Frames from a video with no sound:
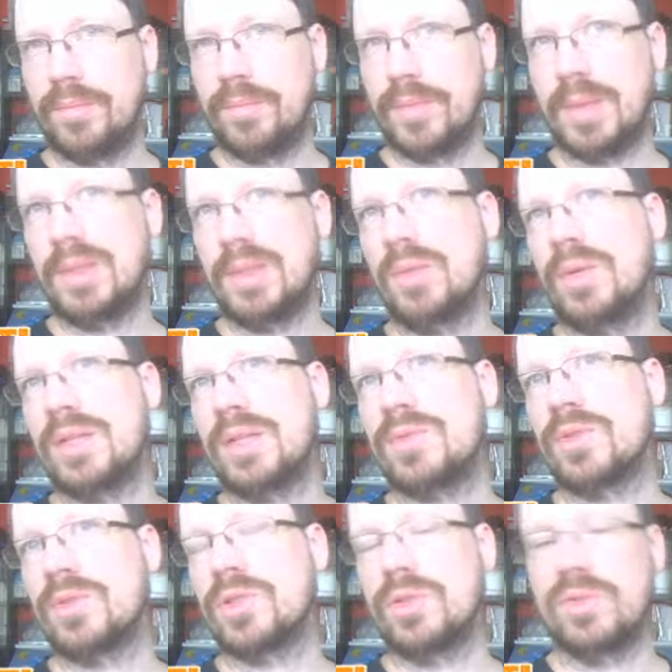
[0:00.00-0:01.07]
mean, the rest
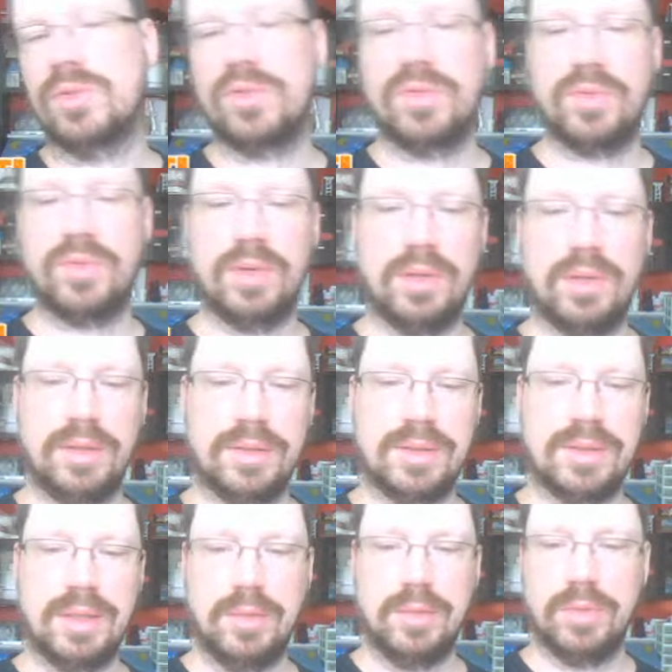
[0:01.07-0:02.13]
functions fairly the same
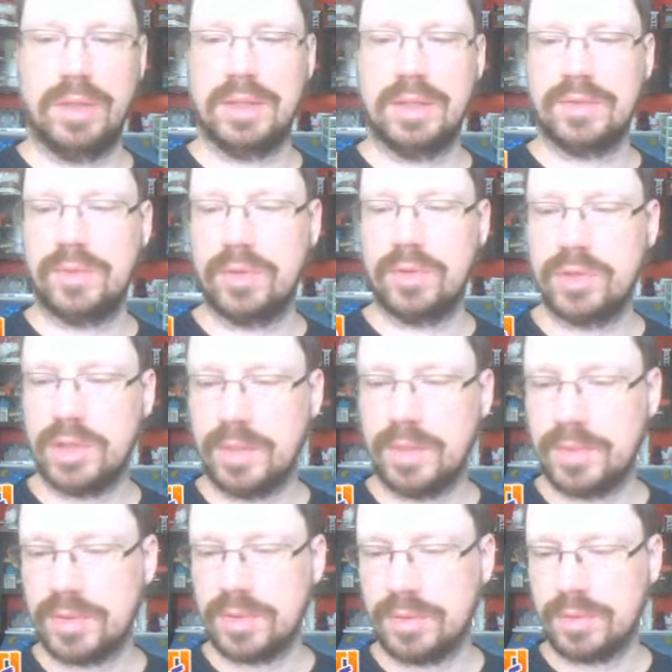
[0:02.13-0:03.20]
way as Photoshop,
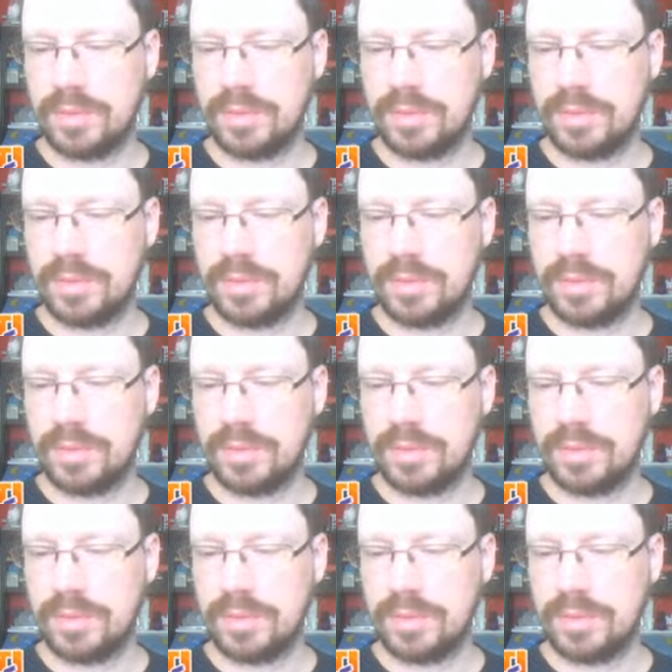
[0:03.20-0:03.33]
so